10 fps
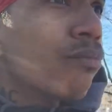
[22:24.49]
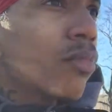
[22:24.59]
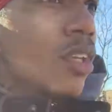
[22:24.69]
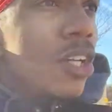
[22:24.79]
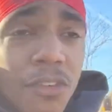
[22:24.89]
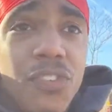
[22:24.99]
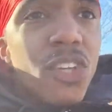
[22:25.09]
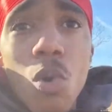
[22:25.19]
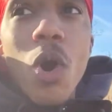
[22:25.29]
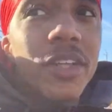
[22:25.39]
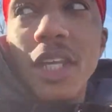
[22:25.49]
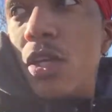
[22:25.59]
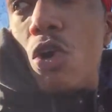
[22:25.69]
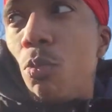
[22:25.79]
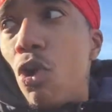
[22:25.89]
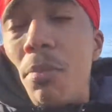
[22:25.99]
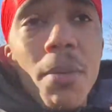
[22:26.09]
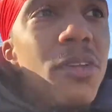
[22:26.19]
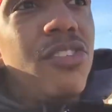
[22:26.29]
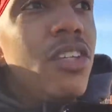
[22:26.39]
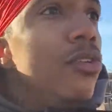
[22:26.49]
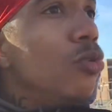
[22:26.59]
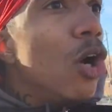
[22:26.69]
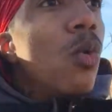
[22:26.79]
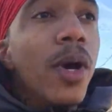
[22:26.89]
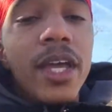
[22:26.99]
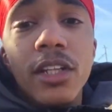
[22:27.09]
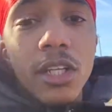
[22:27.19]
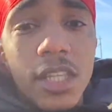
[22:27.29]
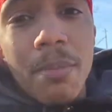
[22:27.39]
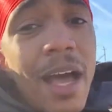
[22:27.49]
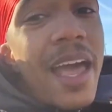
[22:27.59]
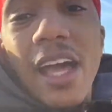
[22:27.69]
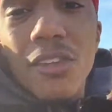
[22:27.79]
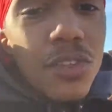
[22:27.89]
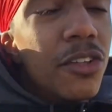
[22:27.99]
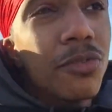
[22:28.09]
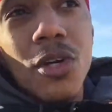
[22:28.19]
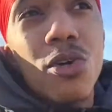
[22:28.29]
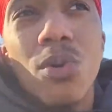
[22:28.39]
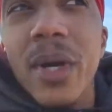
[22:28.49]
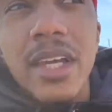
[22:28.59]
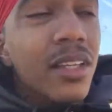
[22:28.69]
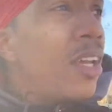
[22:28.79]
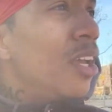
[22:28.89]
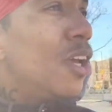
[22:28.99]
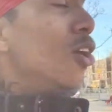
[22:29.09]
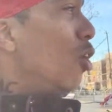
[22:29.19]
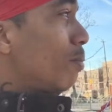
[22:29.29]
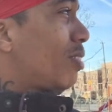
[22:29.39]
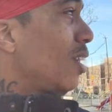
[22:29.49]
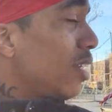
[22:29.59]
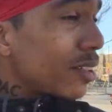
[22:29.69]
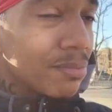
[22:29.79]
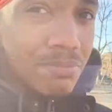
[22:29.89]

Because if she don't work there no more, maybe she, you know, went and looked at my address real quick. You know what I'm saying?